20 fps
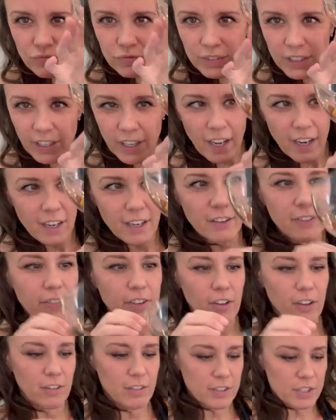You're not going to
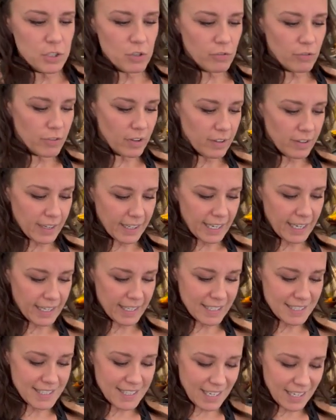feel too full.
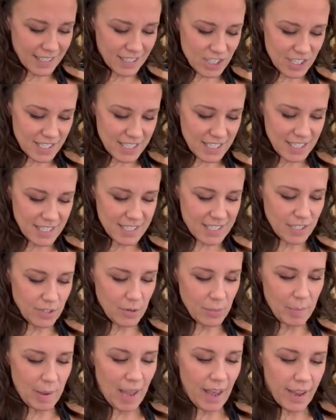Again, it's like just in this
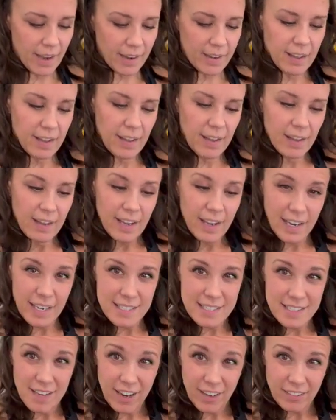little pack.
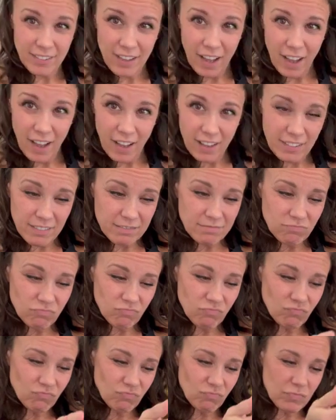It's not a lot.
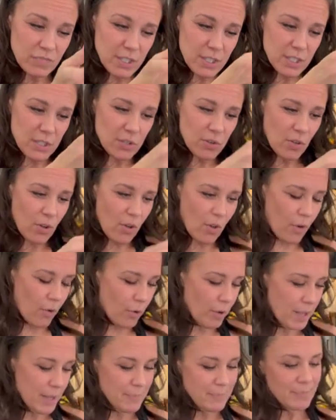
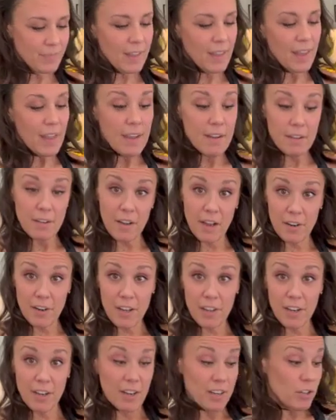So
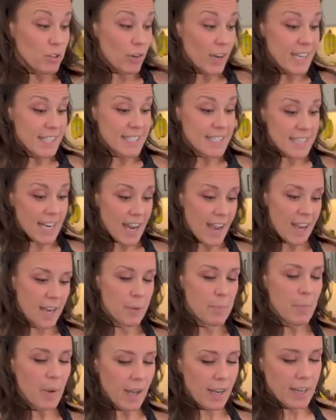another great snack,
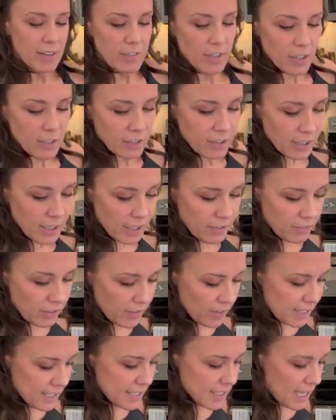but if you're looking for
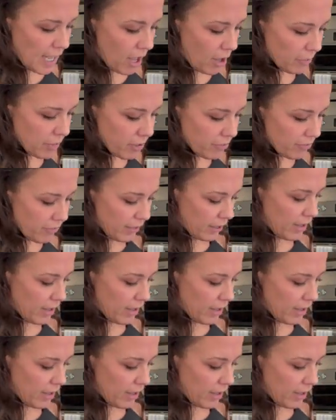things to help you fill